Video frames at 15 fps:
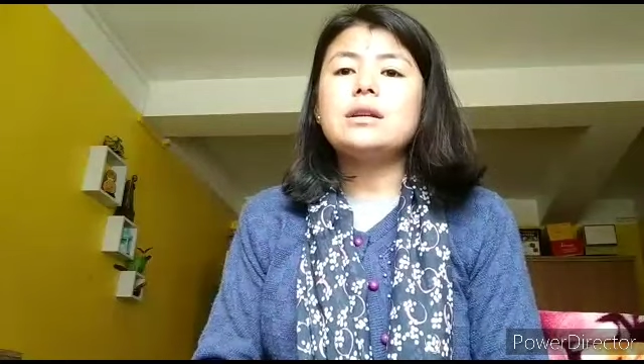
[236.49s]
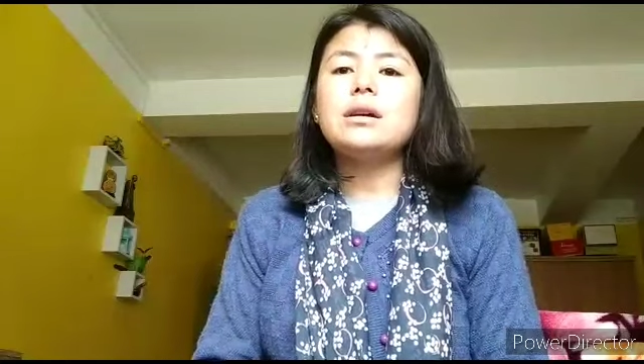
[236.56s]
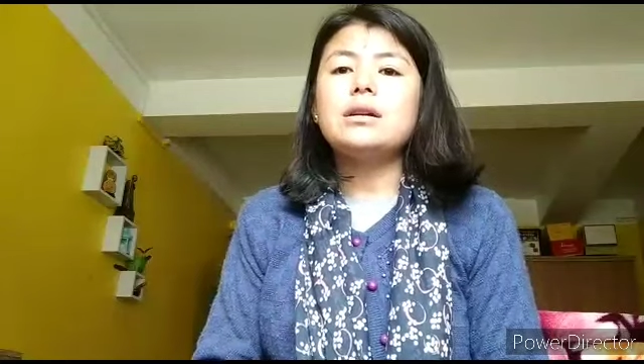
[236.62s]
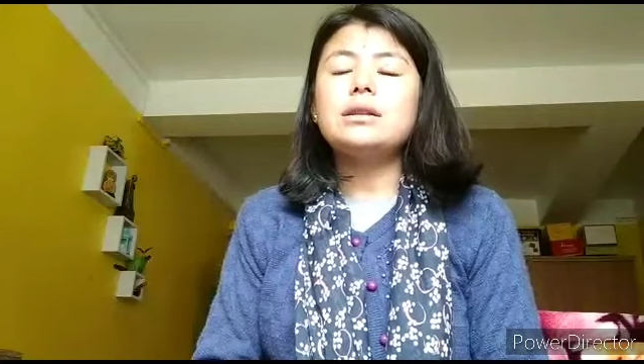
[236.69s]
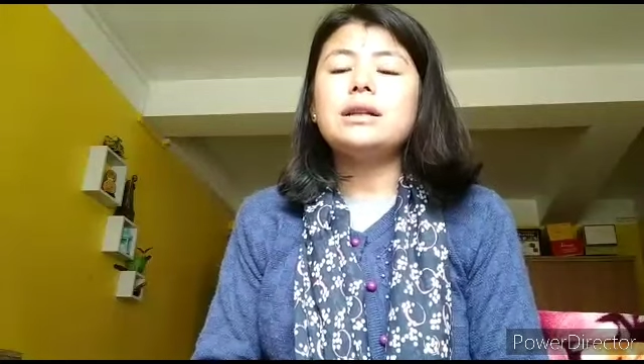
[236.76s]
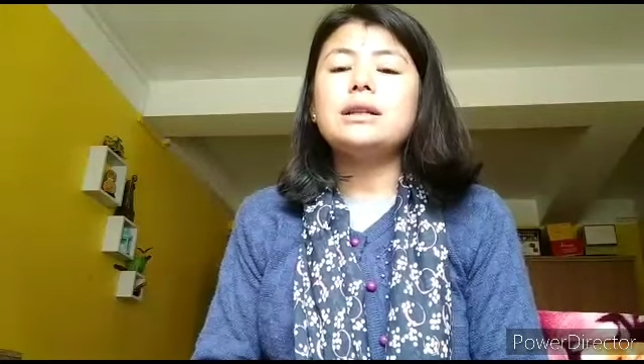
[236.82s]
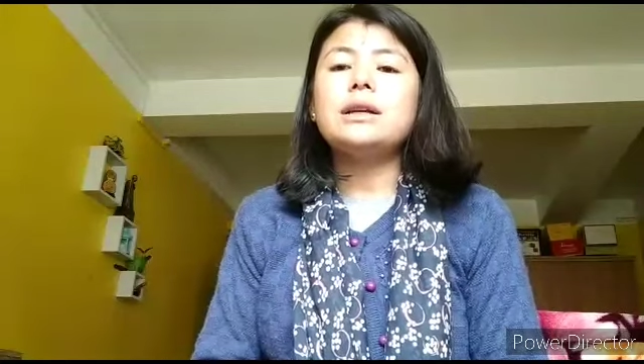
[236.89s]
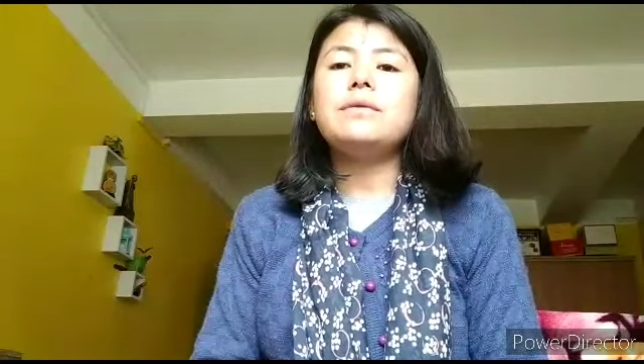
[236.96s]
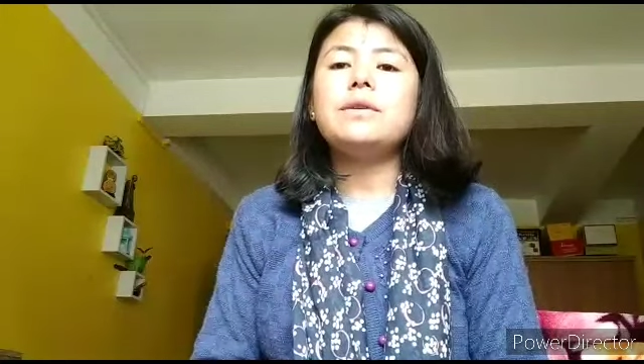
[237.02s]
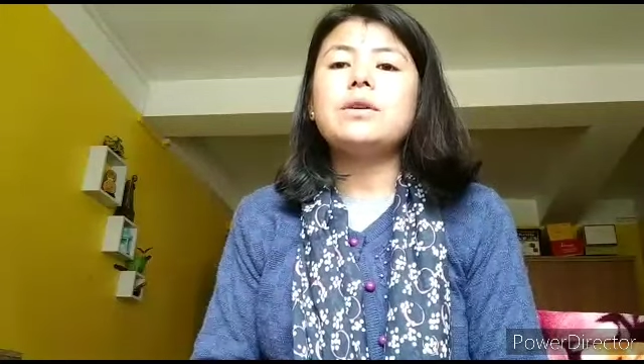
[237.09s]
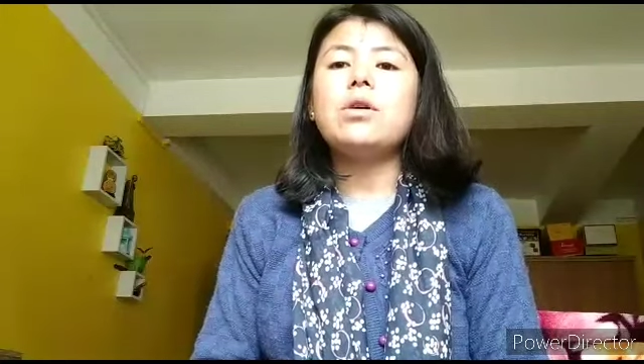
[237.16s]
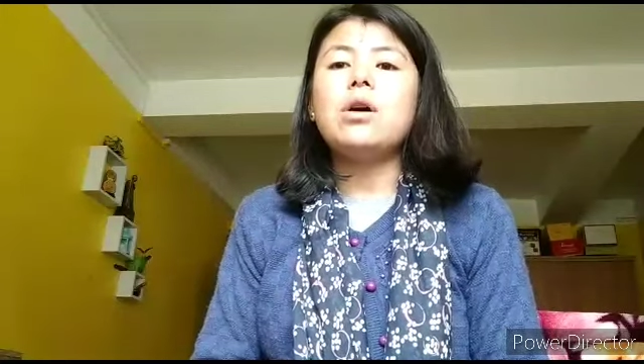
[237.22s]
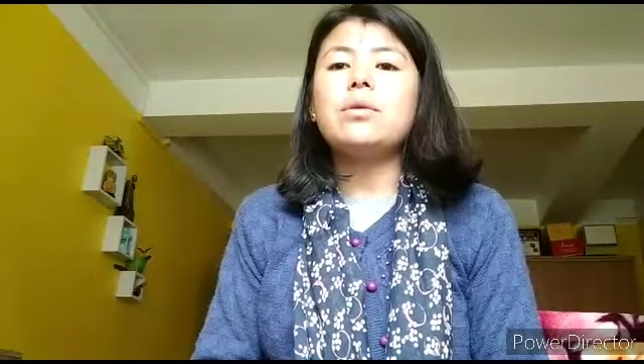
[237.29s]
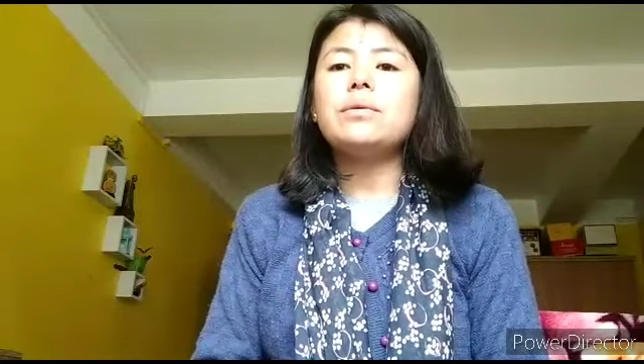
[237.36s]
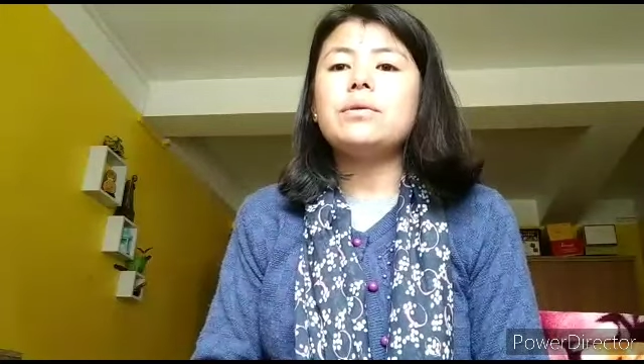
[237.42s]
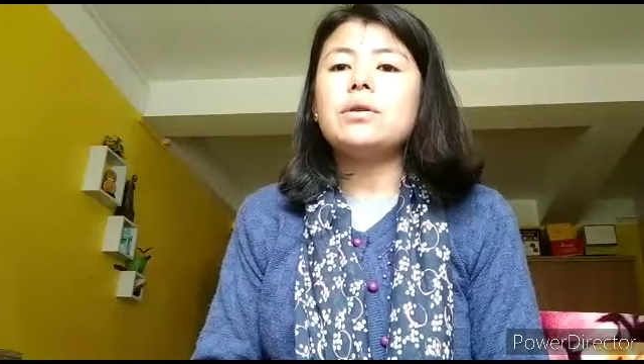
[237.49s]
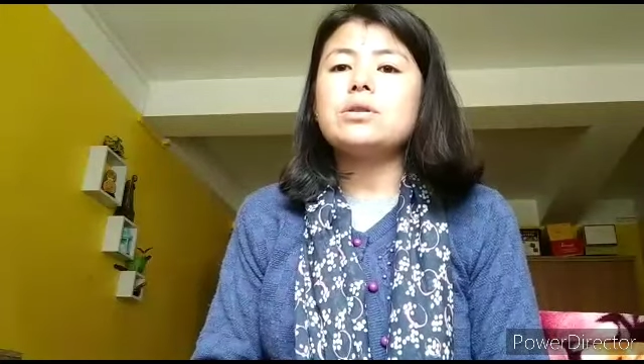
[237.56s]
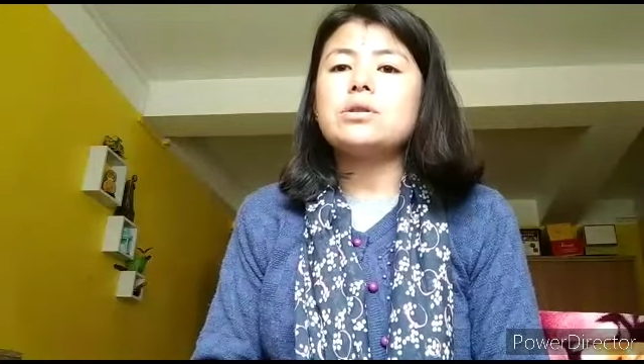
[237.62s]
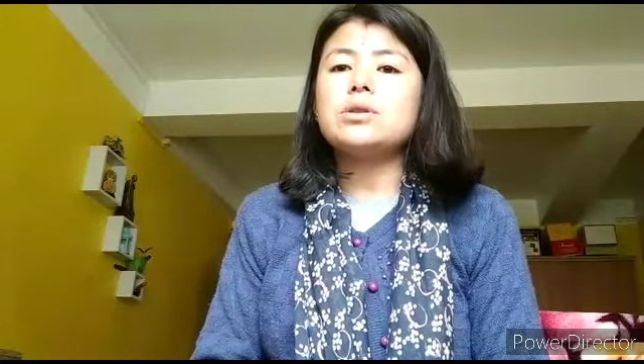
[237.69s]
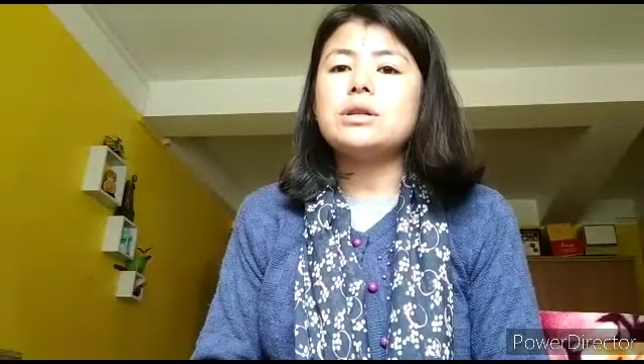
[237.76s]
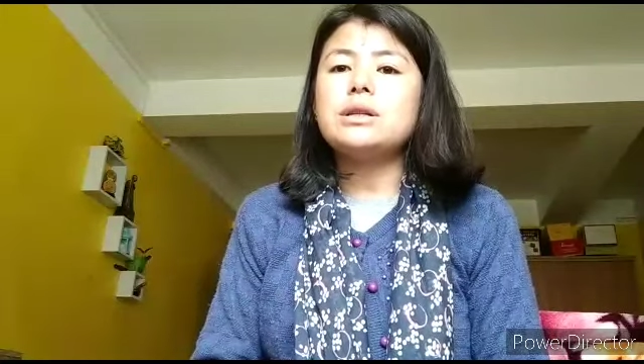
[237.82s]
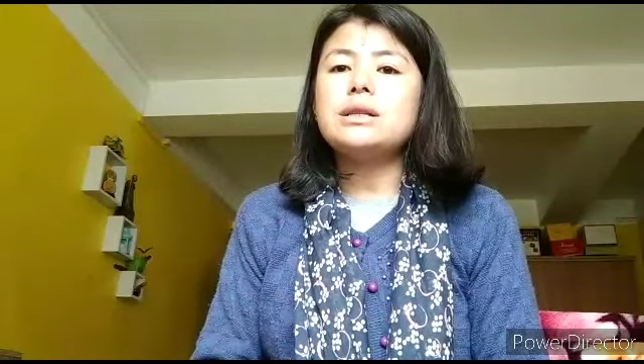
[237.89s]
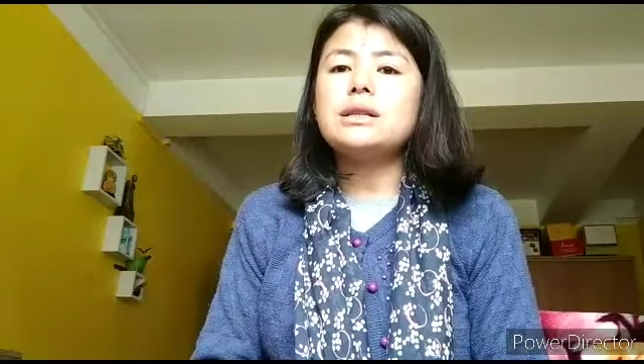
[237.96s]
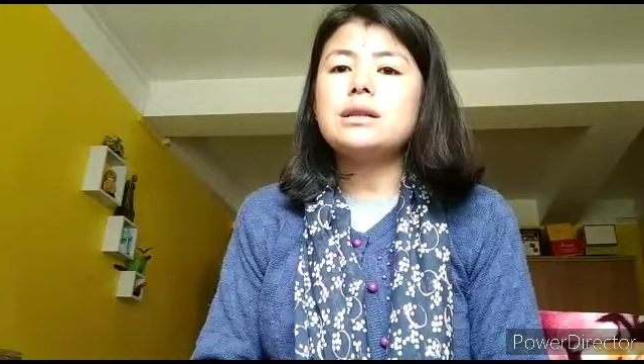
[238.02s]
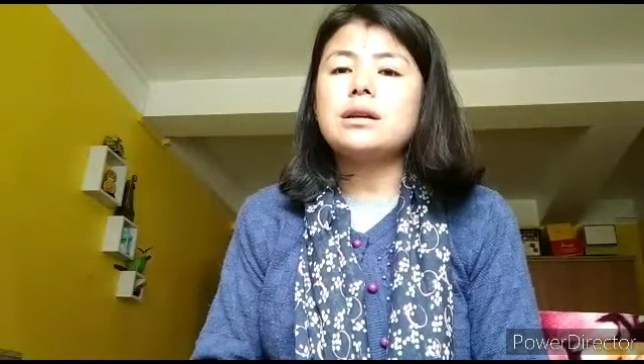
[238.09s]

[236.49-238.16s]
Nanda Devi, Godwin Austen's